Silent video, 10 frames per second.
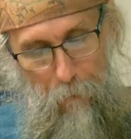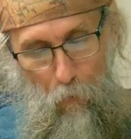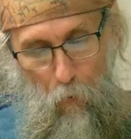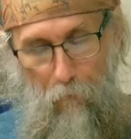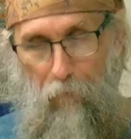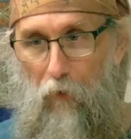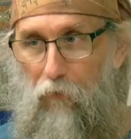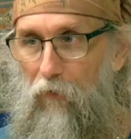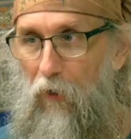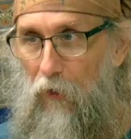poor
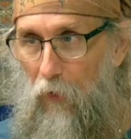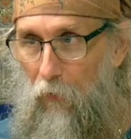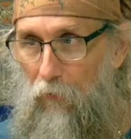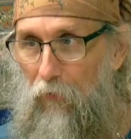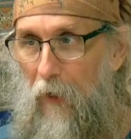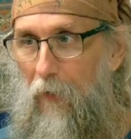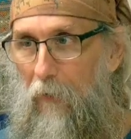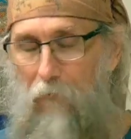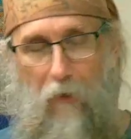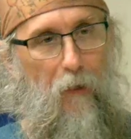verse to use
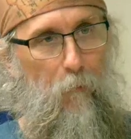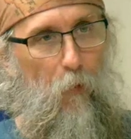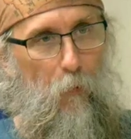to claim that